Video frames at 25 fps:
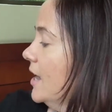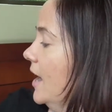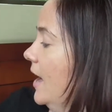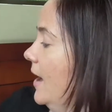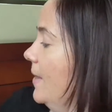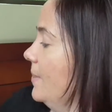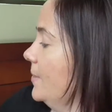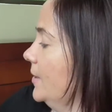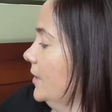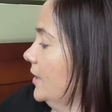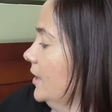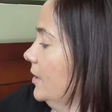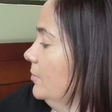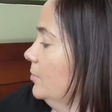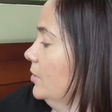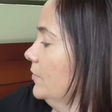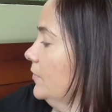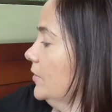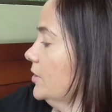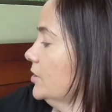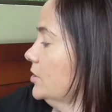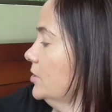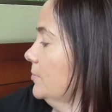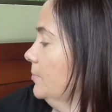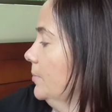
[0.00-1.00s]
And then I move
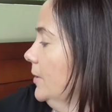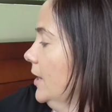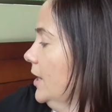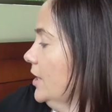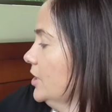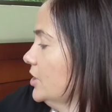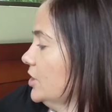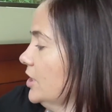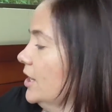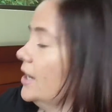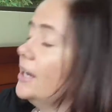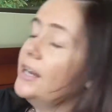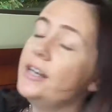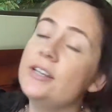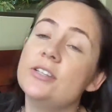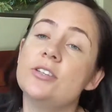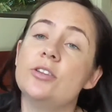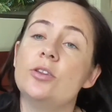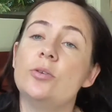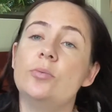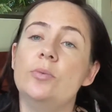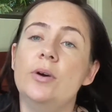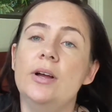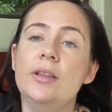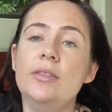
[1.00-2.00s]
on to blush. And
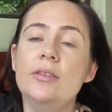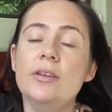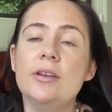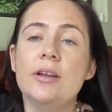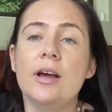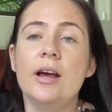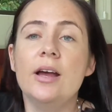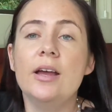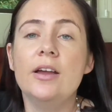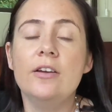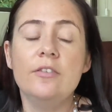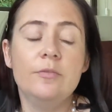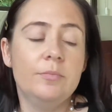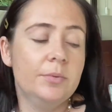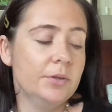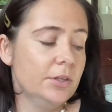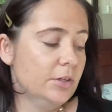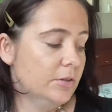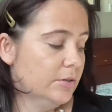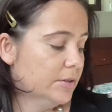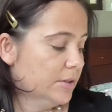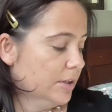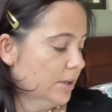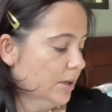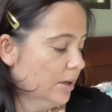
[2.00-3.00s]
the one that I have been
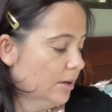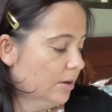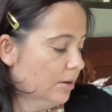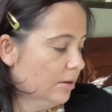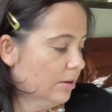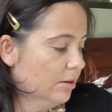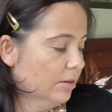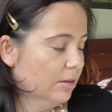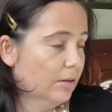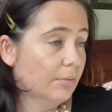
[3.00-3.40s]
using